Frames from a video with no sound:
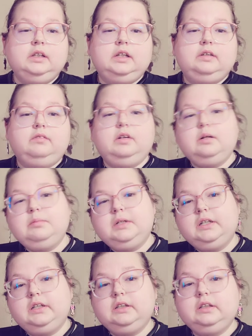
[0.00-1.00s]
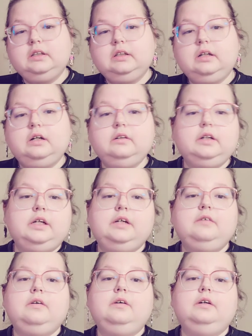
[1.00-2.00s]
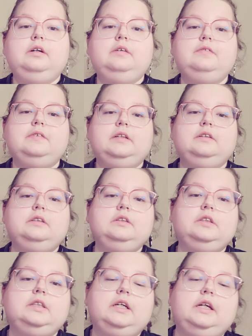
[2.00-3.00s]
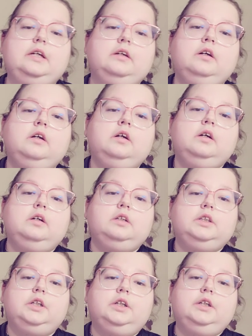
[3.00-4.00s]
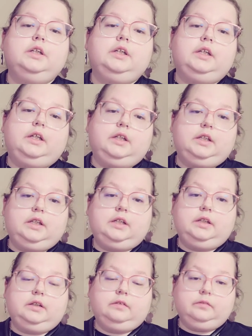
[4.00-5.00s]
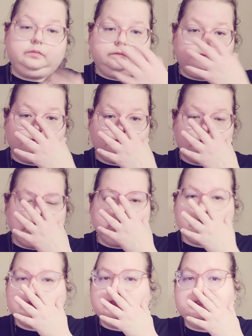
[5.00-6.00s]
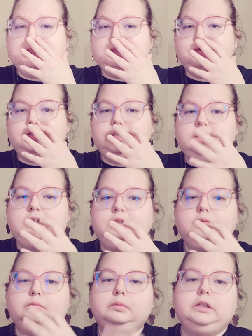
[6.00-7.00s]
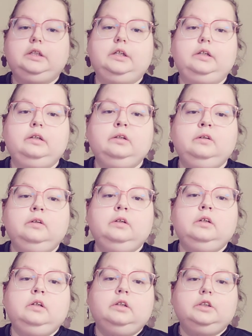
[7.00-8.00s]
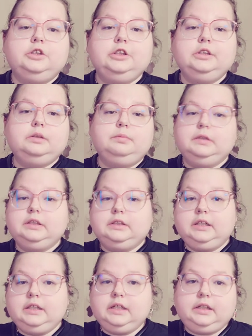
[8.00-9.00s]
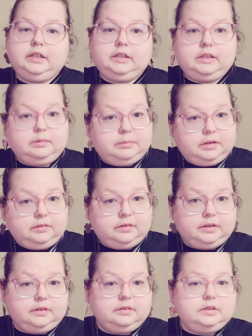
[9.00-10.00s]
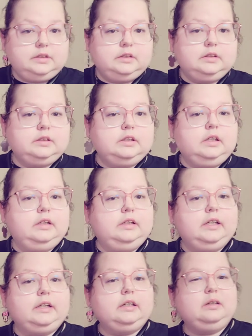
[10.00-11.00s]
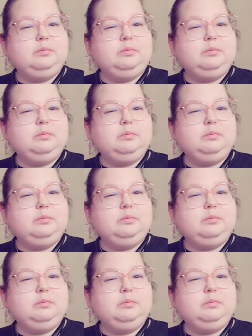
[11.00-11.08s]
and Walmart, okay, oh, I forgot to say Target, and then, because that's where I get my jeans, because I can't get them anywhere else. Like